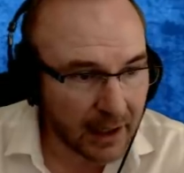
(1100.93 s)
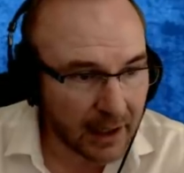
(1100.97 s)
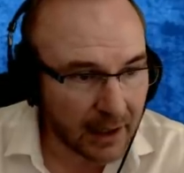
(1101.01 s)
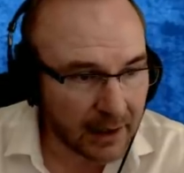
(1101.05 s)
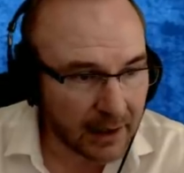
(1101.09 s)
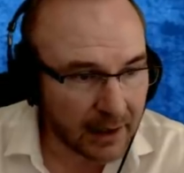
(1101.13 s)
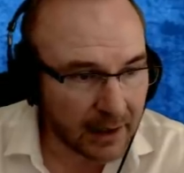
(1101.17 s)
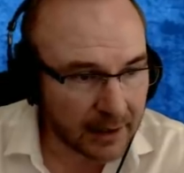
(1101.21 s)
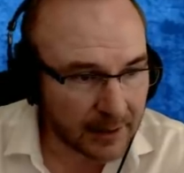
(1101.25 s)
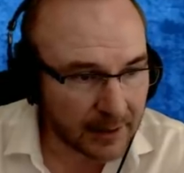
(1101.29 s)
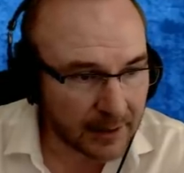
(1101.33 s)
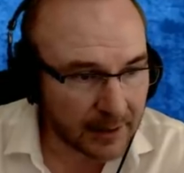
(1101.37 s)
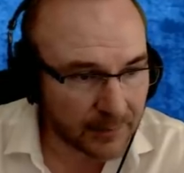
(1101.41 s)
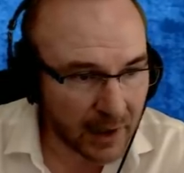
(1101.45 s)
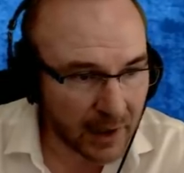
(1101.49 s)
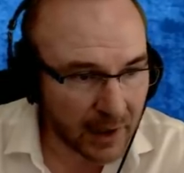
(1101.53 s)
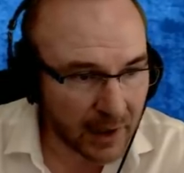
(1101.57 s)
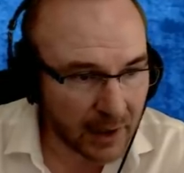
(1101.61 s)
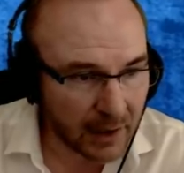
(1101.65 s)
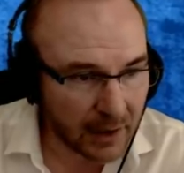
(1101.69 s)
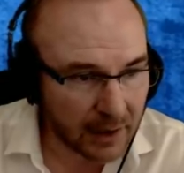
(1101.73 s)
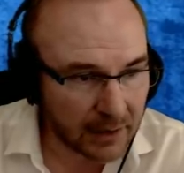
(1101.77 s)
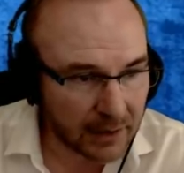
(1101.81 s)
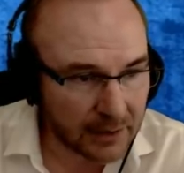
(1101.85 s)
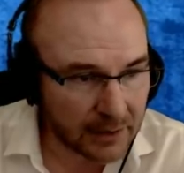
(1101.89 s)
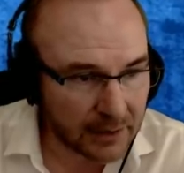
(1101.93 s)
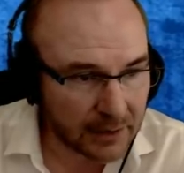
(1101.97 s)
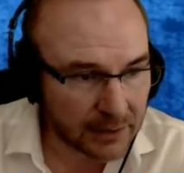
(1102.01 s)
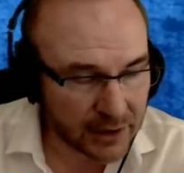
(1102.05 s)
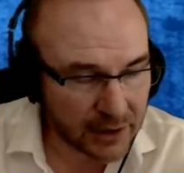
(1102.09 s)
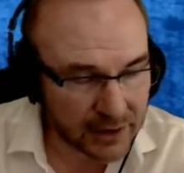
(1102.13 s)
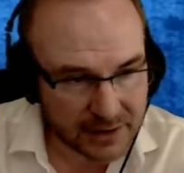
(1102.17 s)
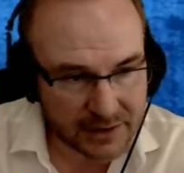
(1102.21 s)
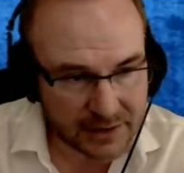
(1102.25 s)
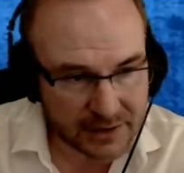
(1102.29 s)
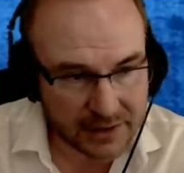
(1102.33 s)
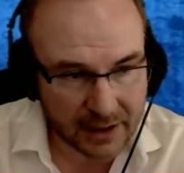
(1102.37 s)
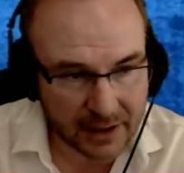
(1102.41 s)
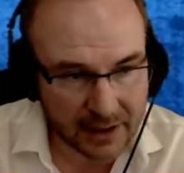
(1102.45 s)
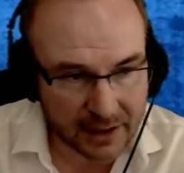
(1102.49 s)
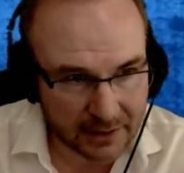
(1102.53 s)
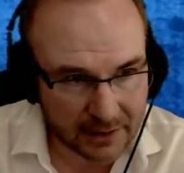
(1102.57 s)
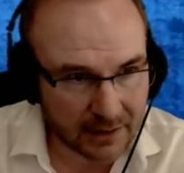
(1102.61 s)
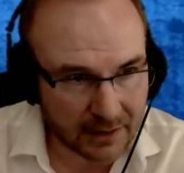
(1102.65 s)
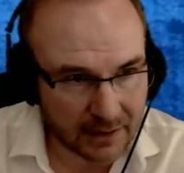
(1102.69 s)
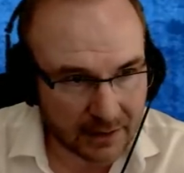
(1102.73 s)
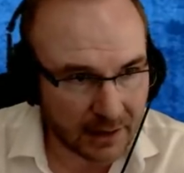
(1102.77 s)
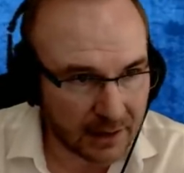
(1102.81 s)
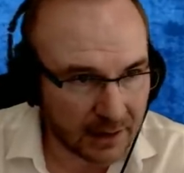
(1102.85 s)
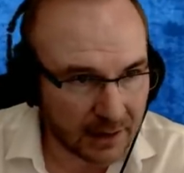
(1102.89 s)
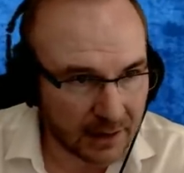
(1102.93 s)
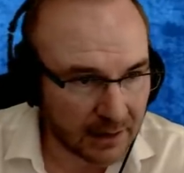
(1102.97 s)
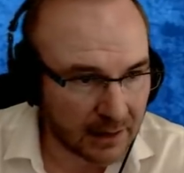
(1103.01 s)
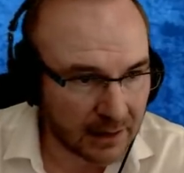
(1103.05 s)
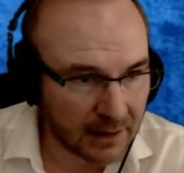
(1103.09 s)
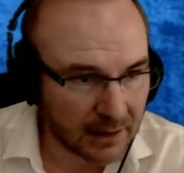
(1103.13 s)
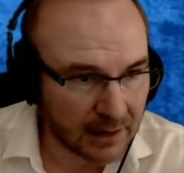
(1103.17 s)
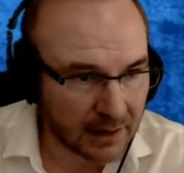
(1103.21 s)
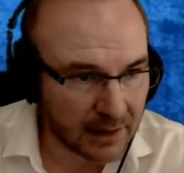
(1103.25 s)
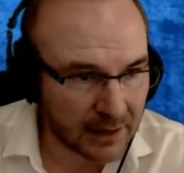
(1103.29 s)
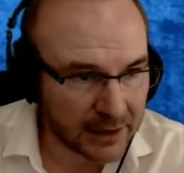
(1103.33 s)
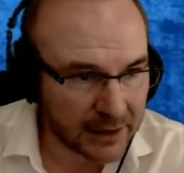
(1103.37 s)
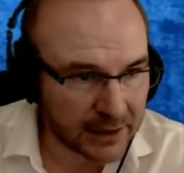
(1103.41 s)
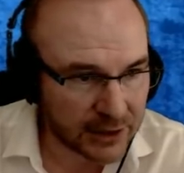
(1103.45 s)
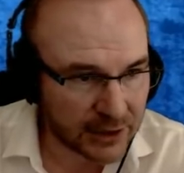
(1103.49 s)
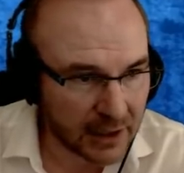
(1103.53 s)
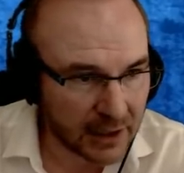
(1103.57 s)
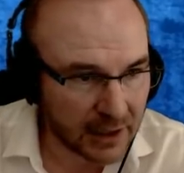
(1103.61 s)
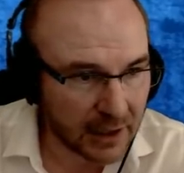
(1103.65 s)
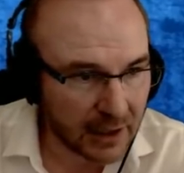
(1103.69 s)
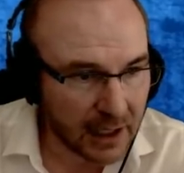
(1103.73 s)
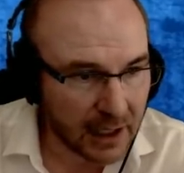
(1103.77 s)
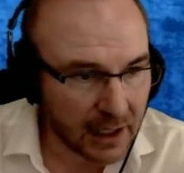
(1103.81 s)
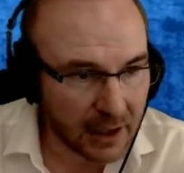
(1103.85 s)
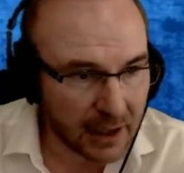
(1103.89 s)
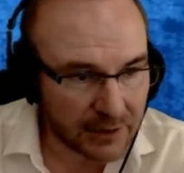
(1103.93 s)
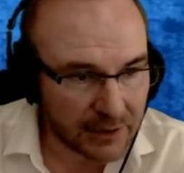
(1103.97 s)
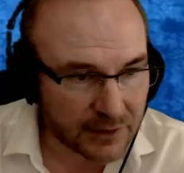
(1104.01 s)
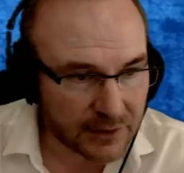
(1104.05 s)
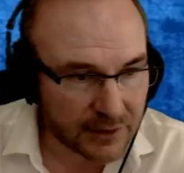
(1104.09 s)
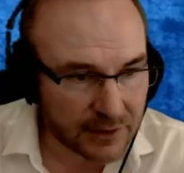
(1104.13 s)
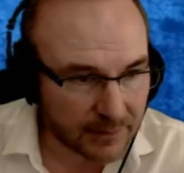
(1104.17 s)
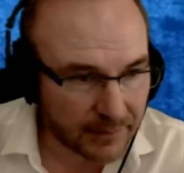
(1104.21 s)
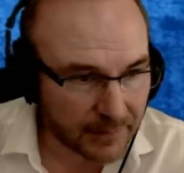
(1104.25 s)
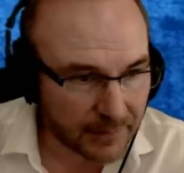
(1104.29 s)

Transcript: Um, Jesus and uh, Elisha are